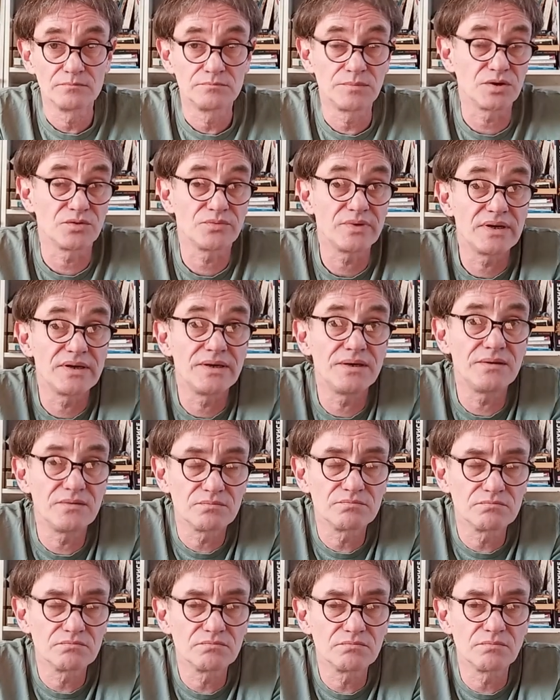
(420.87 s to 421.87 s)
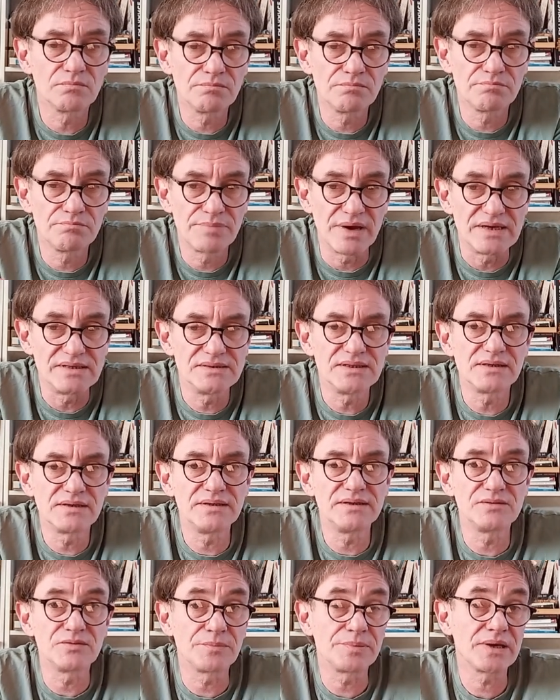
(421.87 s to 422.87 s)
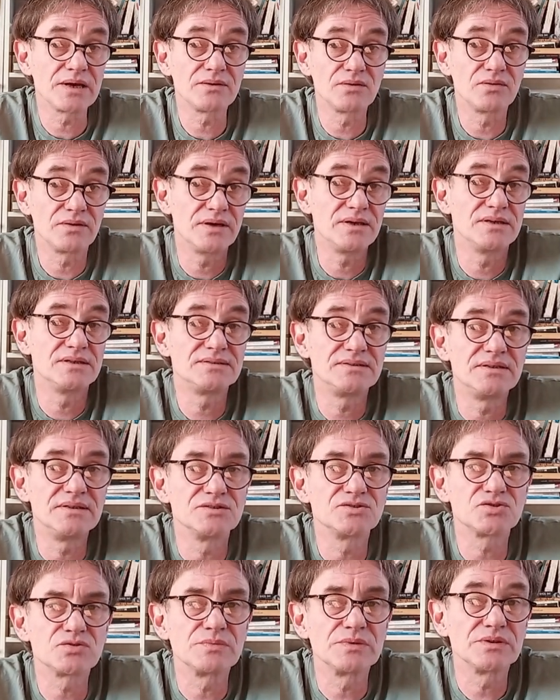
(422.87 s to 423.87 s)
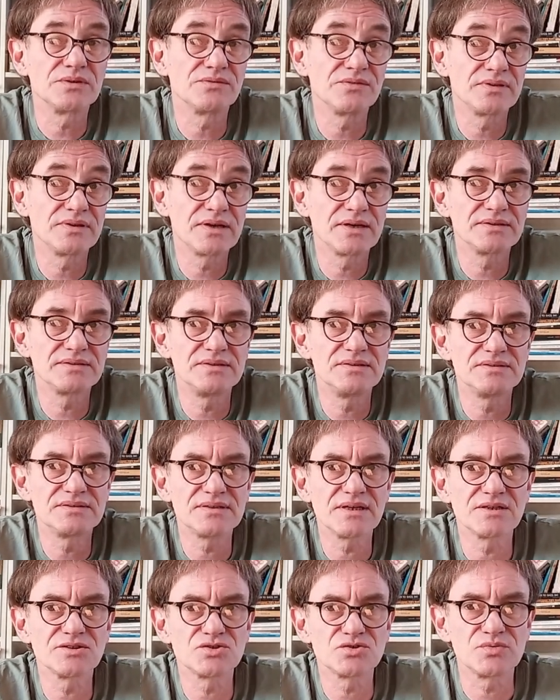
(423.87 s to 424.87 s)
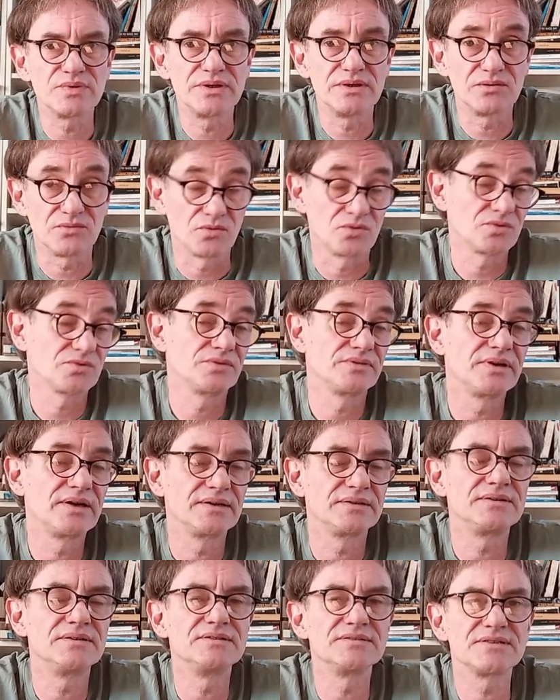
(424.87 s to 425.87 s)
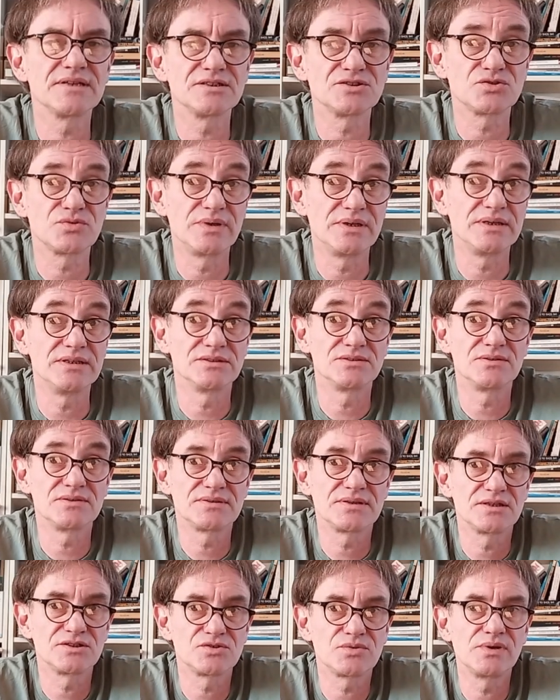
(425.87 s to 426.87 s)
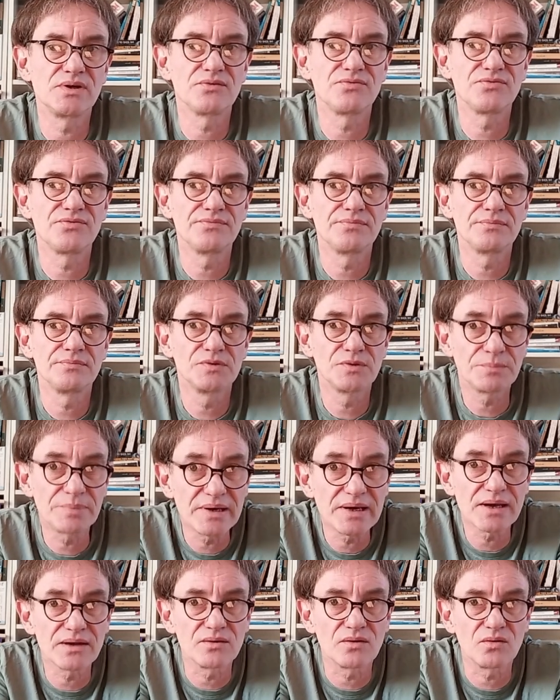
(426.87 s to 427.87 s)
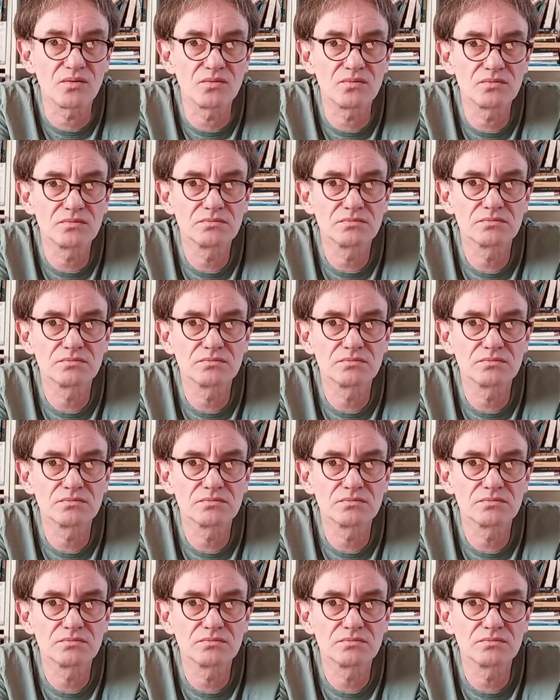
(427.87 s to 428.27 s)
But really, basically, the piano is the instrument of the 19th century, or the 19th century is the century of the piano.